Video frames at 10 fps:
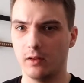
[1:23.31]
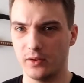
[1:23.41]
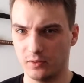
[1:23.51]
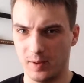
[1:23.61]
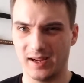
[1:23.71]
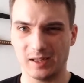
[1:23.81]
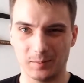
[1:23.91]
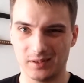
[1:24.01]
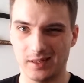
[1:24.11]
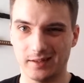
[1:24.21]
These are backup
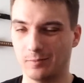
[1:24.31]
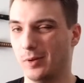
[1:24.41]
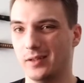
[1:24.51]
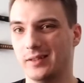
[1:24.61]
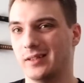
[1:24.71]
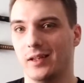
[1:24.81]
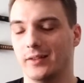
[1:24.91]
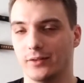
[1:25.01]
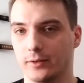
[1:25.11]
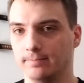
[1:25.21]
sights, and plus these
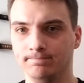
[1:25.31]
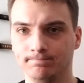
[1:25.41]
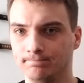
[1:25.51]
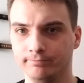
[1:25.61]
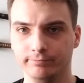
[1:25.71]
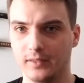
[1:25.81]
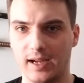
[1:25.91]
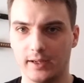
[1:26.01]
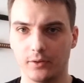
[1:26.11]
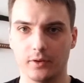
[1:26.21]
sights are
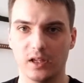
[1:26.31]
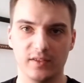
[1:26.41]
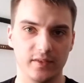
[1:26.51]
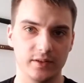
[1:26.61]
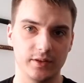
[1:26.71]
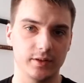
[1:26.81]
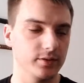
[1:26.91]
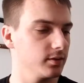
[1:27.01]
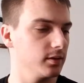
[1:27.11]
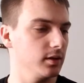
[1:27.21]
accurate enough as
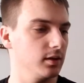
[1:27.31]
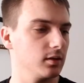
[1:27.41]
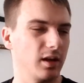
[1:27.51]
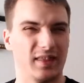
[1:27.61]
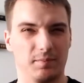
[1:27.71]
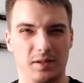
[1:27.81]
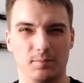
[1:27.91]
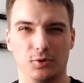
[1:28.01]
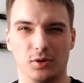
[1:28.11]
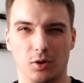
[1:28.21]
is. I think people